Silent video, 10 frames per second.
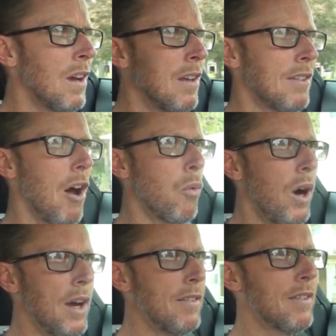Sound
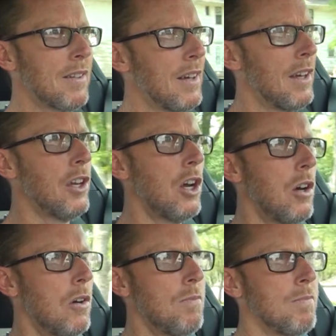wise, you
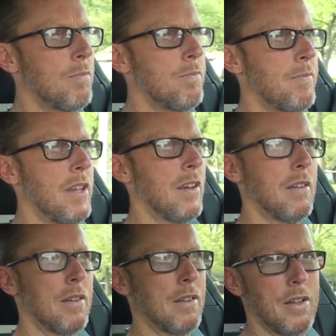know,
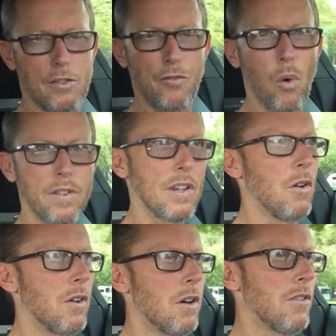it's a
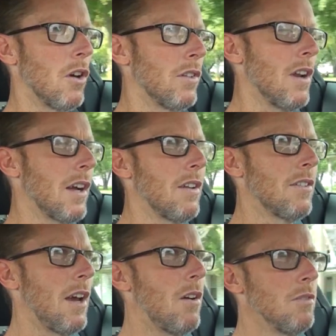4-cylinder, so it's not going to
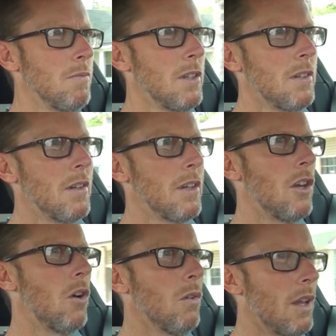sound, you
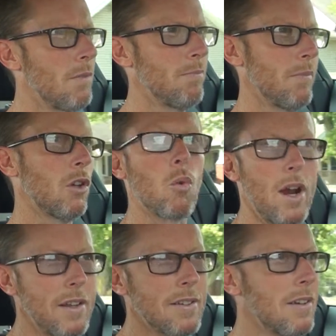know,
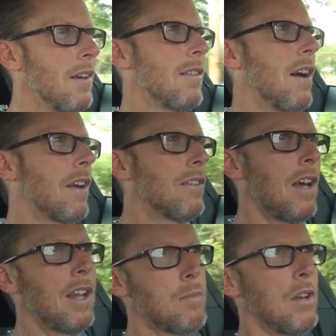great. It's not going to
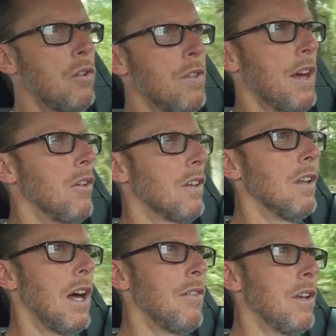sound like my
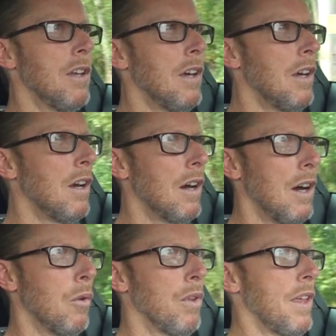2011
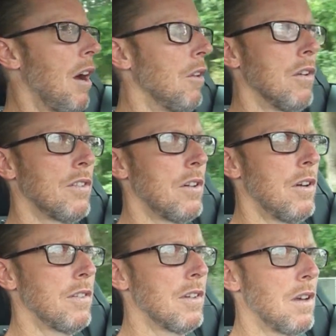with the Outlaw
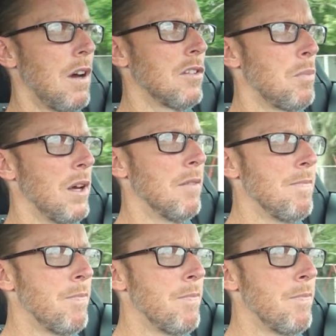Series exhaust, but